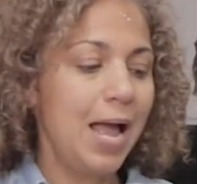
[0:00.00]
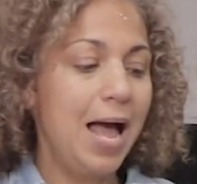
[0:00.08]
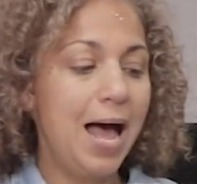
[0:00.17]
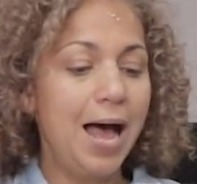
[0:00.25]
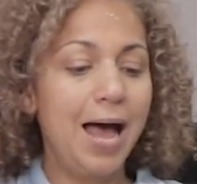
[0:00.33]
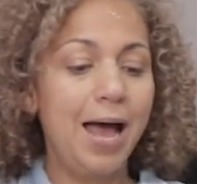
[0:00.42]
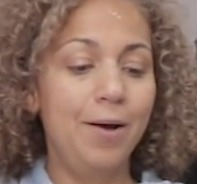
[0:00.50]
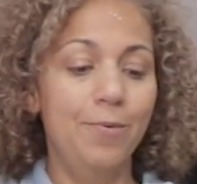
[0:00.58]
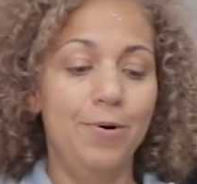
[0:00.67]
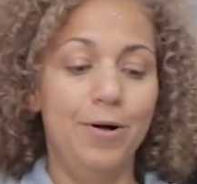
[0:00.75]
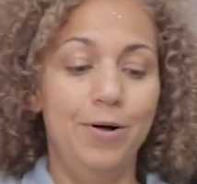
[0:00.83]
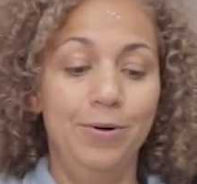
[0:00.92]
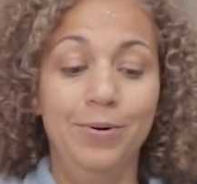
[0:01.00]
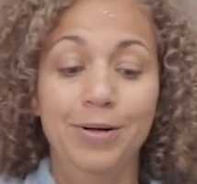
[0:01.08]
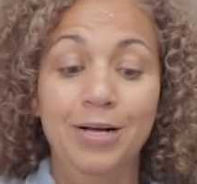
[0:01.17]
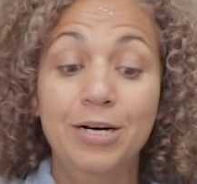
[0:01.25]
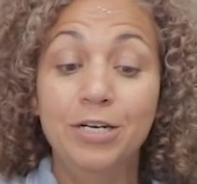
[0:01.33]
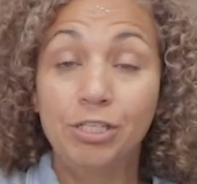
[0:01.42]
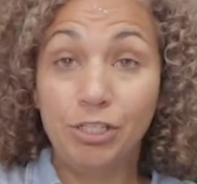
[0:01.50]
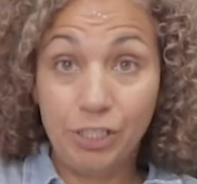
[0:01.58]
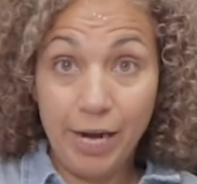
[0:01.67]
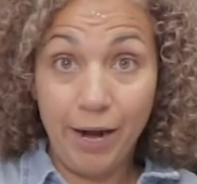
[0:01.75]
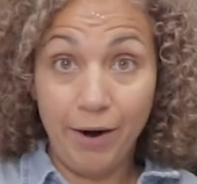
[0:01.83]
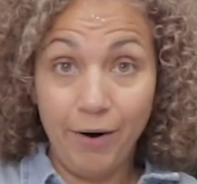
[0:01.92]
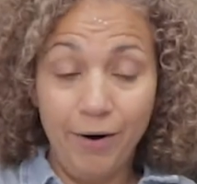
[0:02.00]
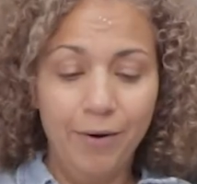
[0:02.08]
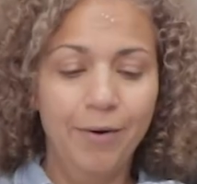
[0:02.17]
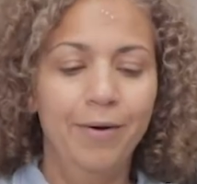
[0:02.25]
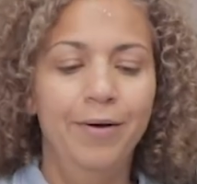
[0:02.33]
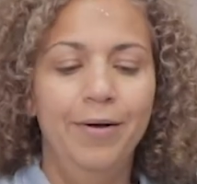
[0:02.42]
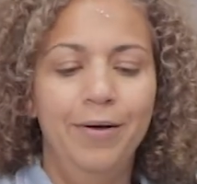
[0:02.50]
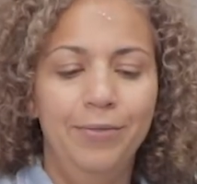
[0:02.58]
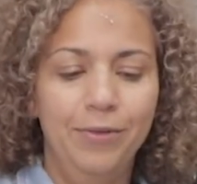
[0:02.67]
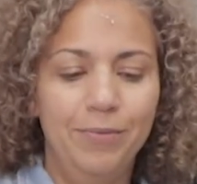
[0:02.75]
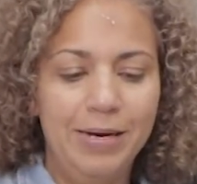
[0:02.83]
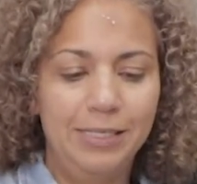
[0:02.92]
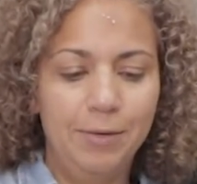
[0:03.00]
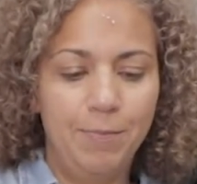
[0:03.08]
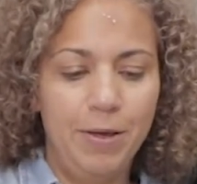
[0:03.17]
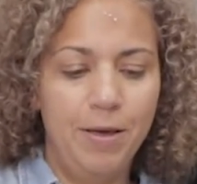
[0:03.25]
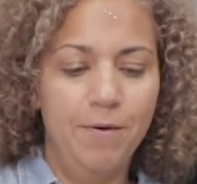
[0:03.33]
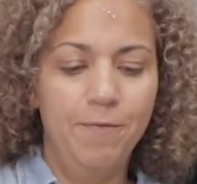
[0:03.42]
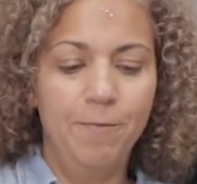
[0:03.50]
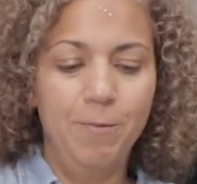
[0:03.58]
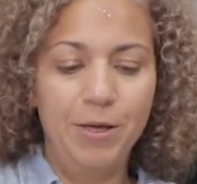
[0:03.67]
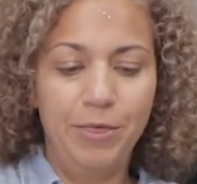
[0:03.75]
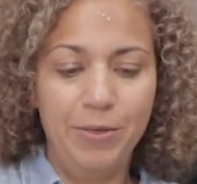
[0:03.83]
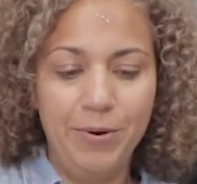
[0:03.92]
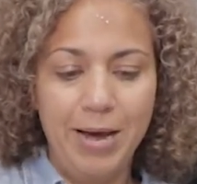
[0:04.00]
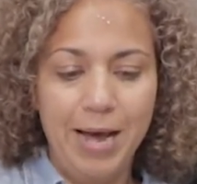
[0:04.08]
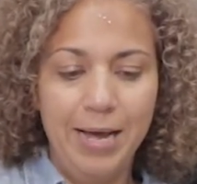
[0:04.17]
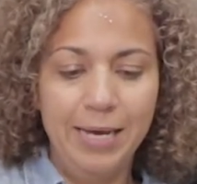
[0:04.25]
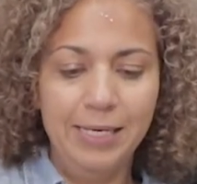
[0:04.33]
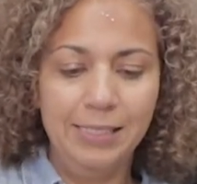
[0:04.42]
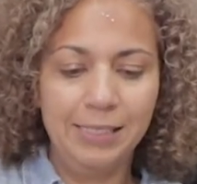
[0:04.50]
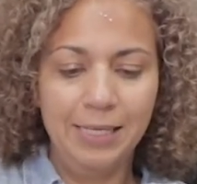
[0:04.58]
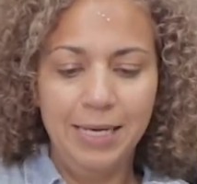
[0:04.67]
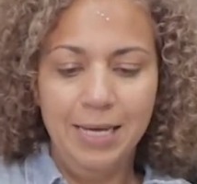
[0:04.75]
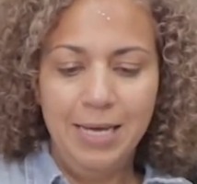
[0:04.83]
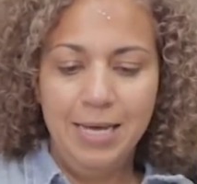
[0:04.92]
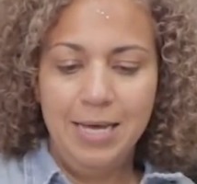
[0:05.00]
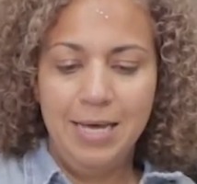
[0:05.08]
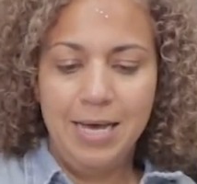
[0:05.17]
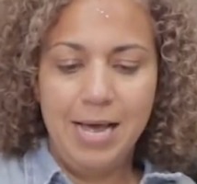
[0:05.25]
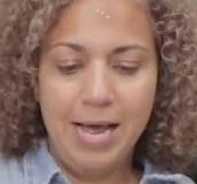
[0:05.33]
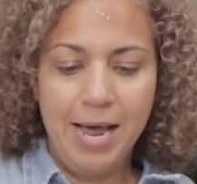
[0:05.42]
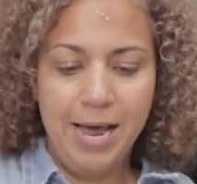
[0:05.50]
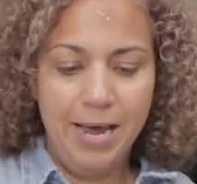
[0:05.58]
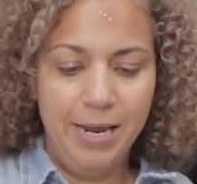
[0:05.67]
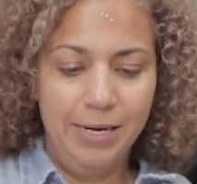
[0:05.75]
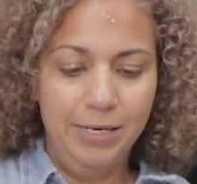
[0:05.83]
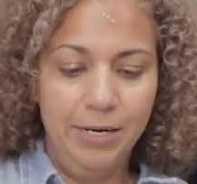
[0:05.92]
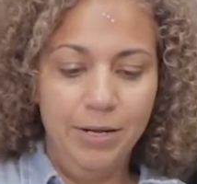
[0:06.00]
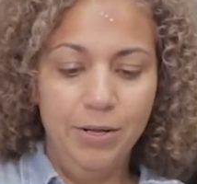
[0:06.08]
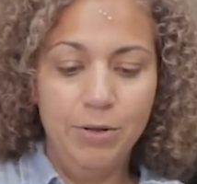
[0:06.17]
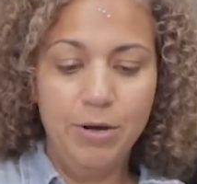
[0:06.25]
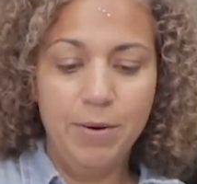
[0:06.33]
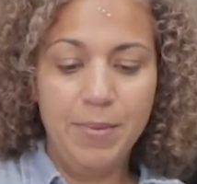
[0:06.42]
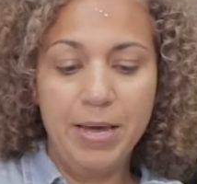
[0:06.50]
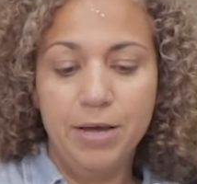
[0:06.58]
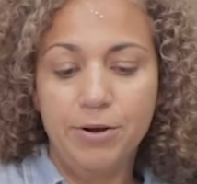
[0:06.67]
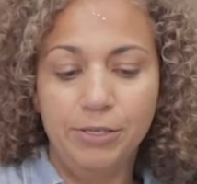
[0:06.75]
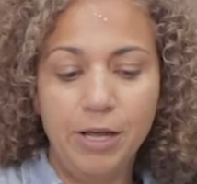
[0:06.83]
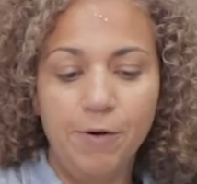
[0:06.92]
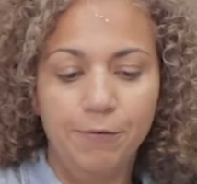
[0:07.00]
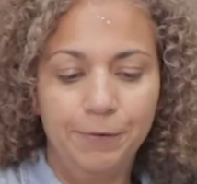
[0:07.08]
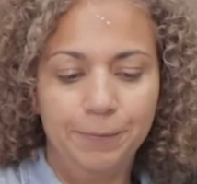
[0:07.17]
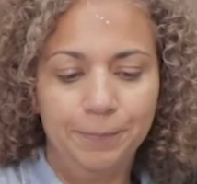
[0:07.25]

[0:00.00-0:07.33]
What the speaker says: I will share the recipe with you guys and you can make it yourself.